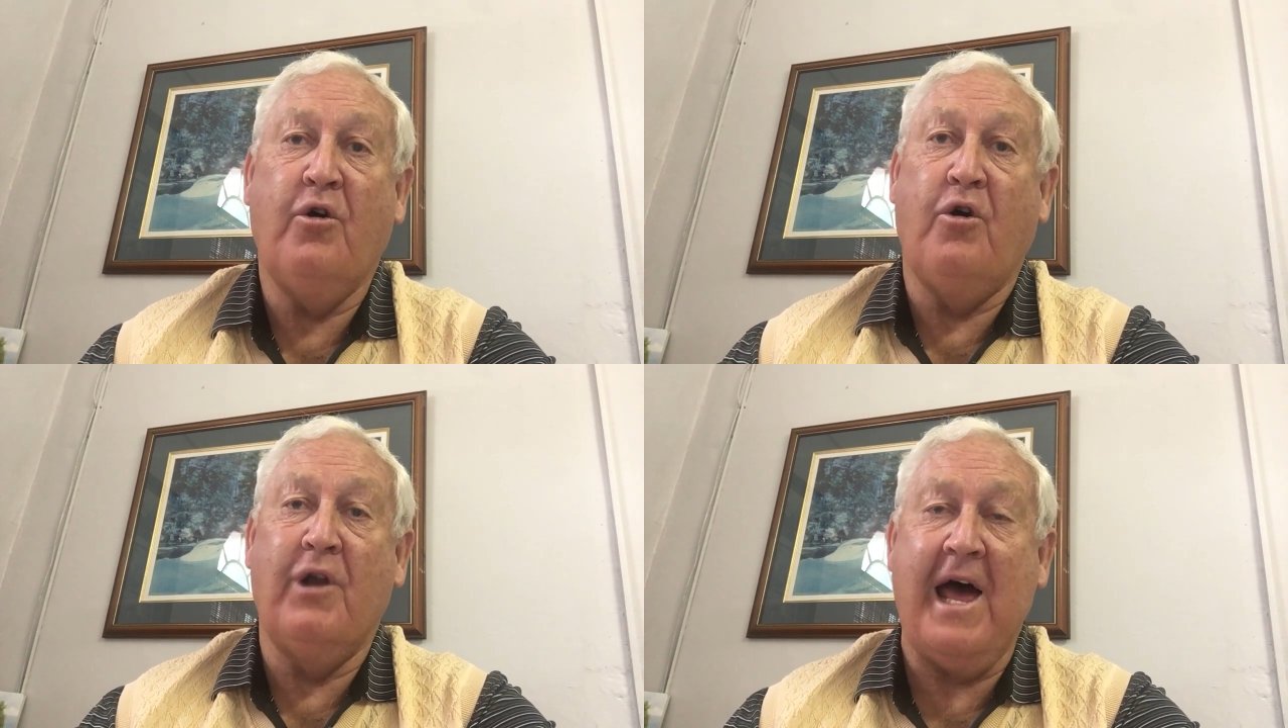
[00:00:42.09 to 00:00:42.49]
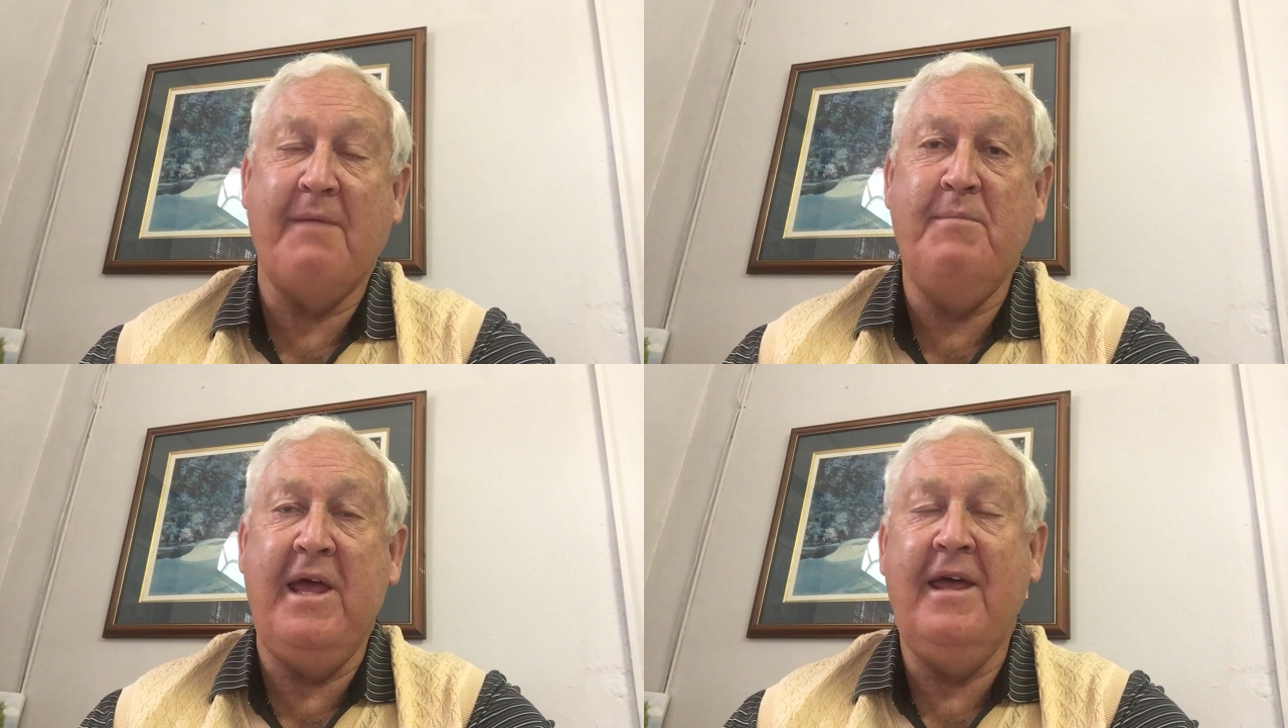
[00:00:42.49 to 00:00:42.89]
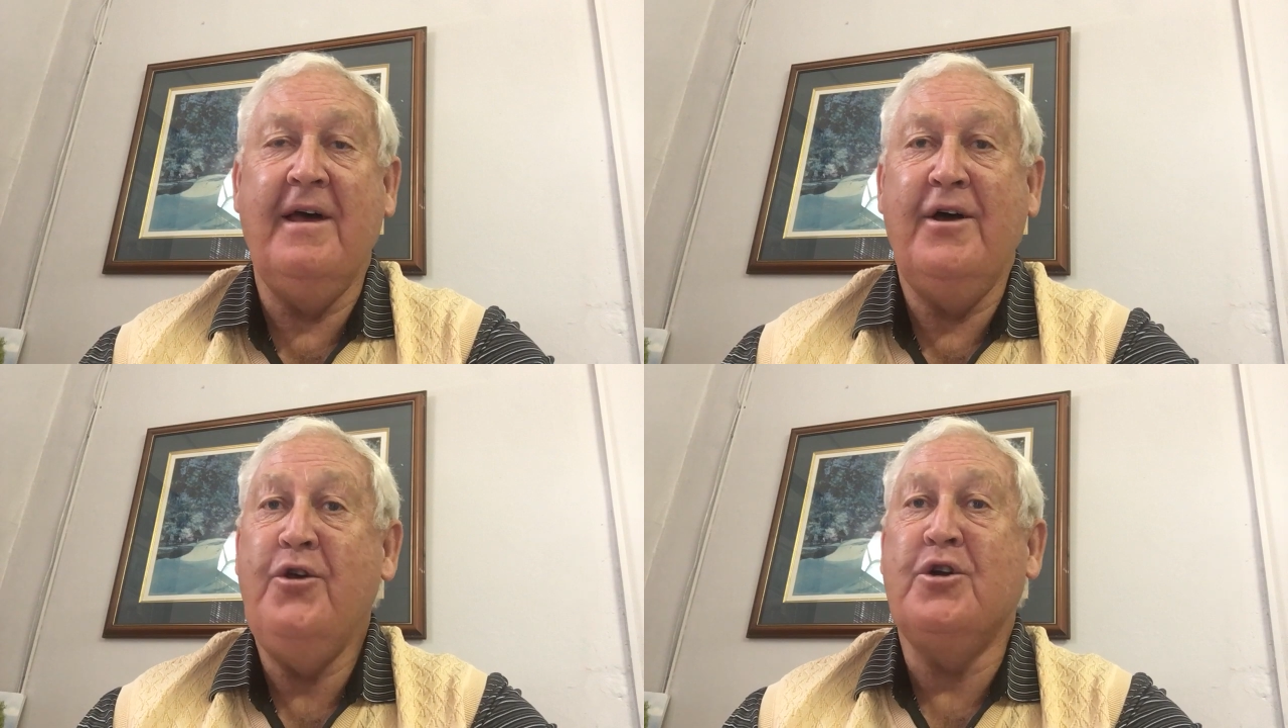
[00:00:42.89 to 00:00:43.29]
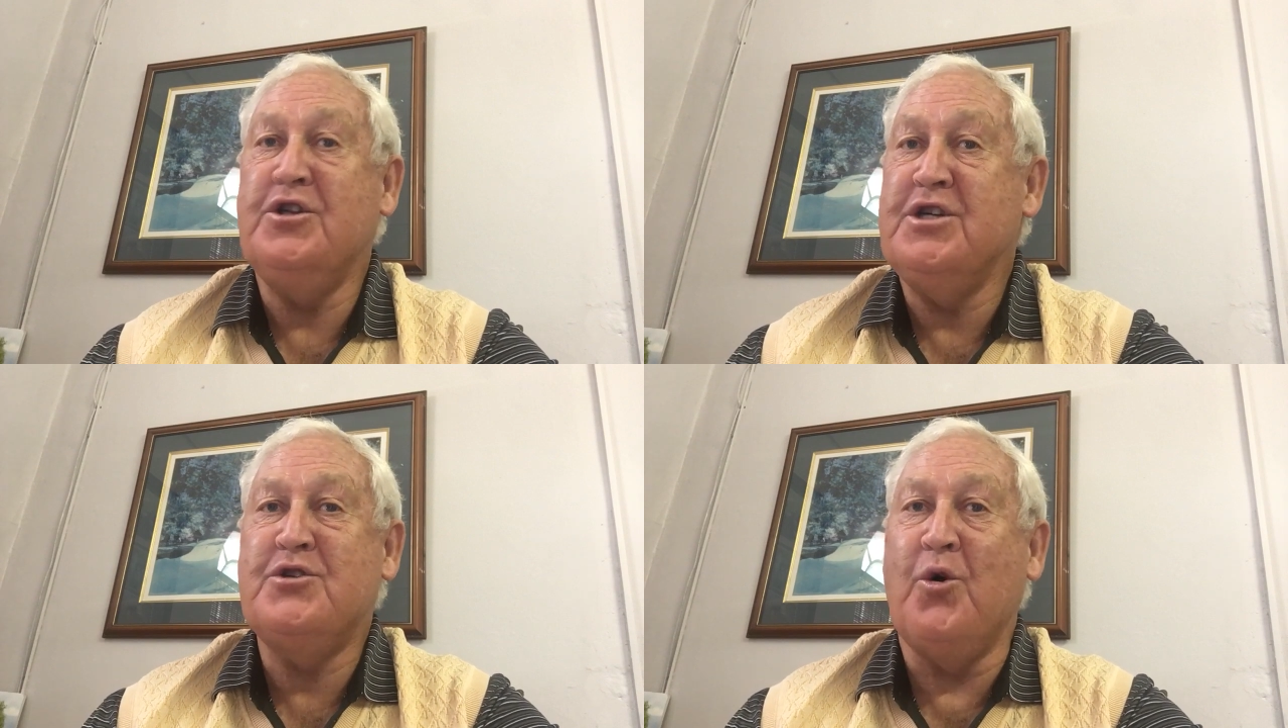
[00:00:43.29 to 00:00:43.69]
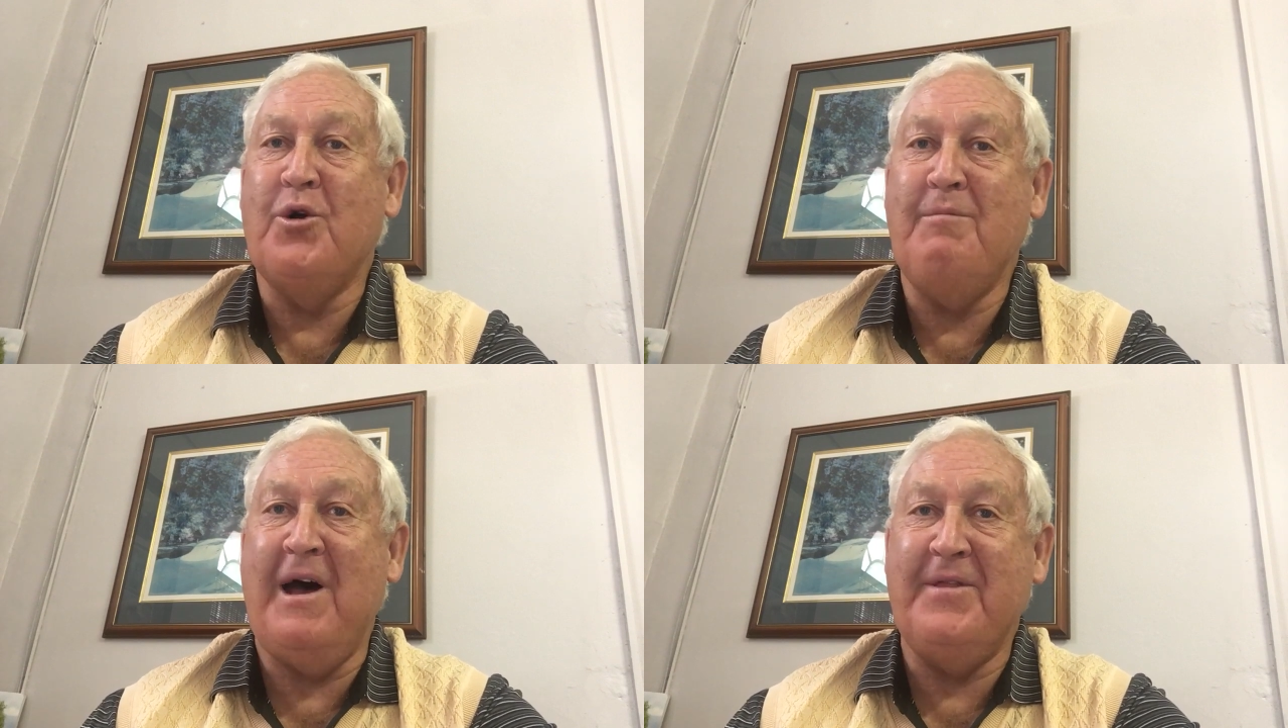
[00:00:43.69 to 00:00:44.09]
Or like me, you could just
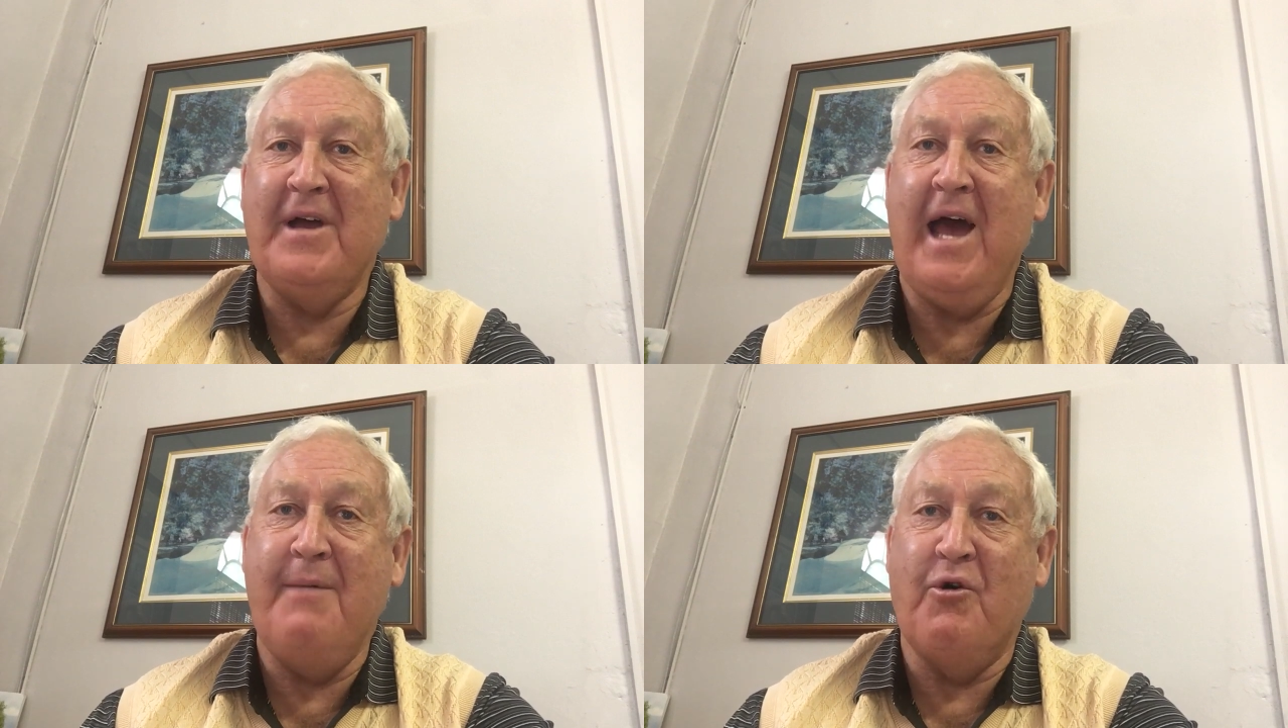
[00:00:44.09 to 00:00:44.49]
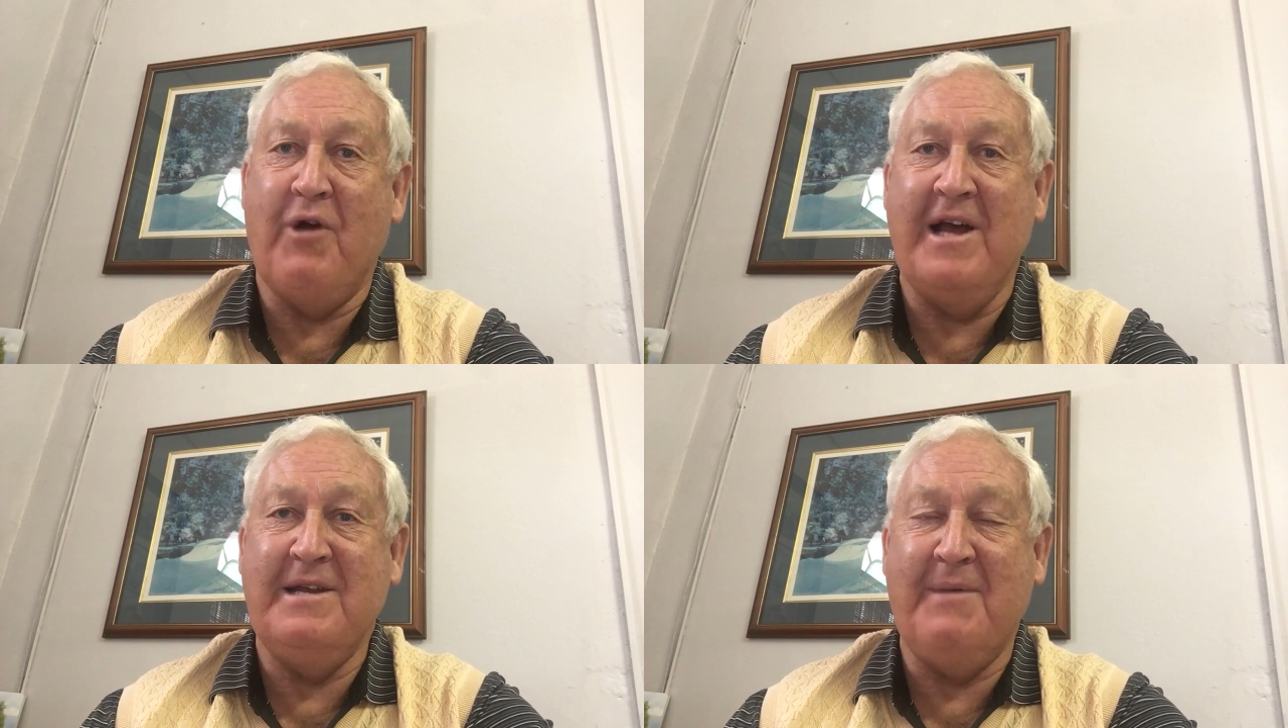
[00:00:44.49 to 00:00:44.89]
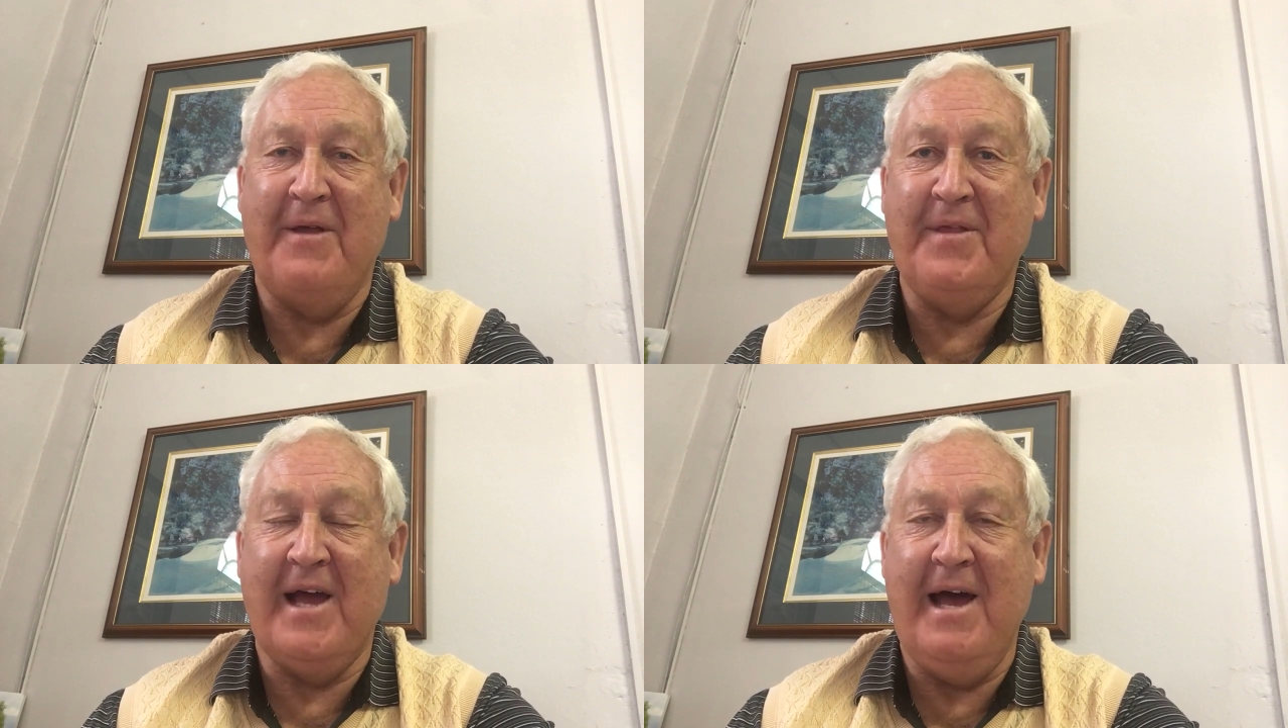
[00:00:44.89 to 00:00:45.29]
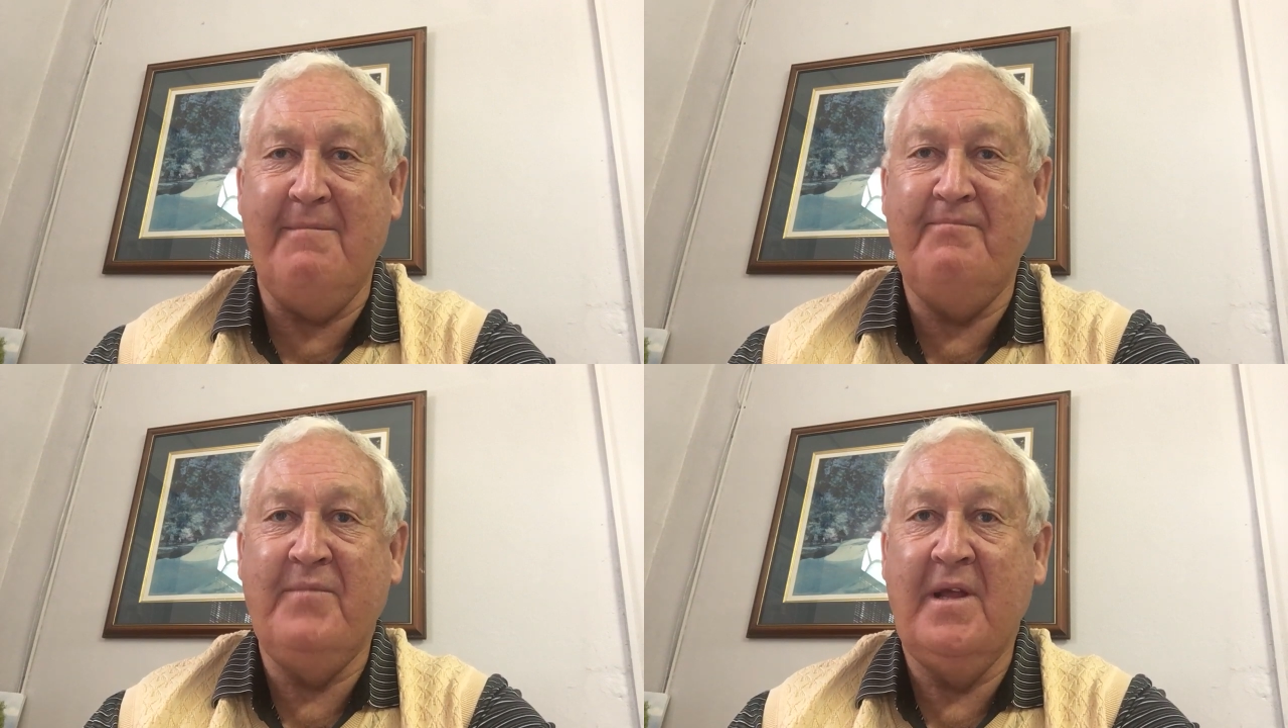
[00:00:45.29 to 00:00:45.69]
talk about the game or write about the game.